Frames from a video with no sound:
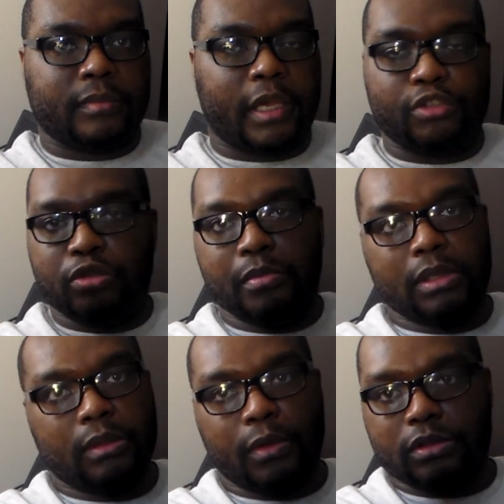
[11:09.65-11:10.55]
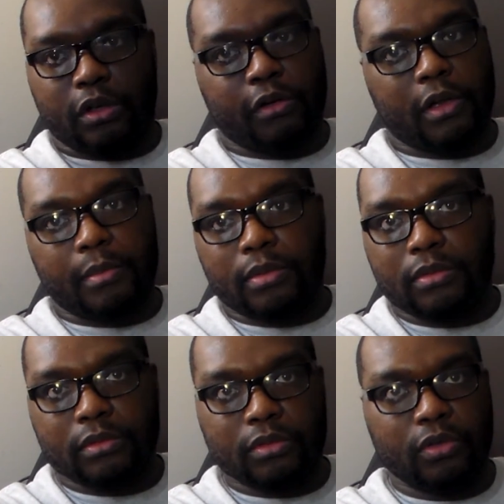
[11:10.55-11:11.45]
Andrew Miller was
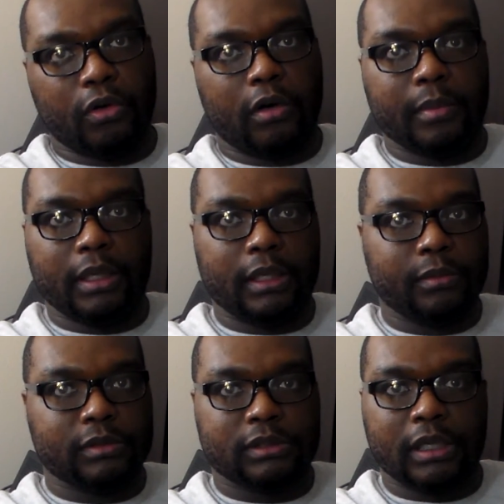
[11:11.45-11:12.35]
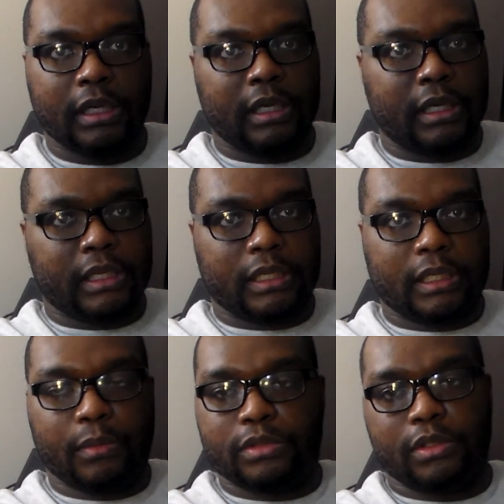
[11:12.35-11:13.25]
incredible. You know what I mean? He was
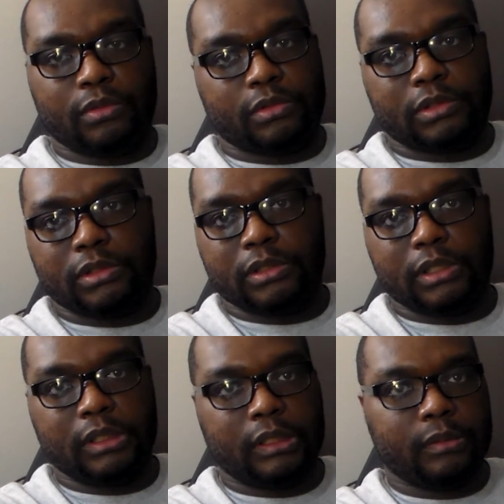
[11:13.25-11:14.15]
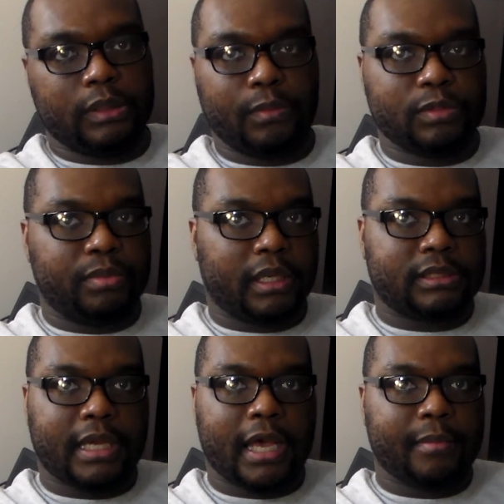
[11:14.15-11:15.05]
huge. He was
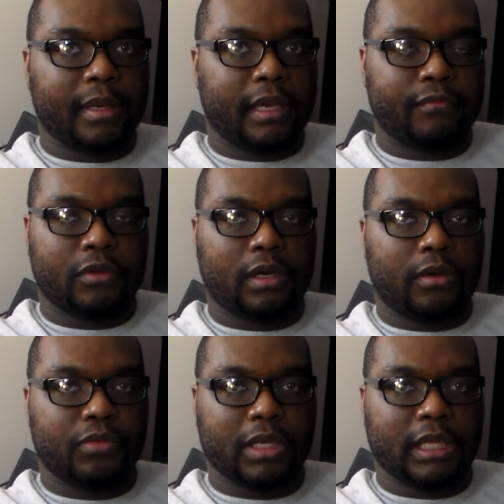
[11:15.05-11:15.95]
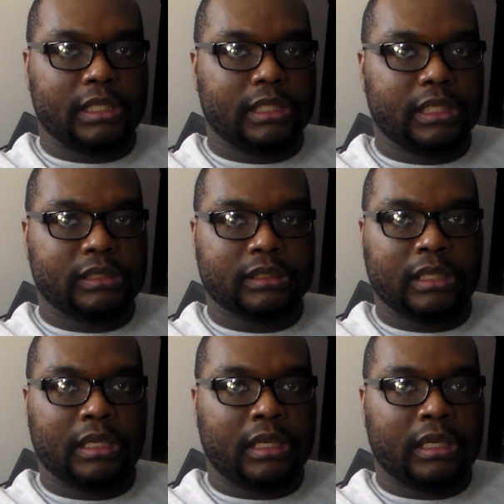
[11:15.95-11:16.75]
big time, man, for the Indians.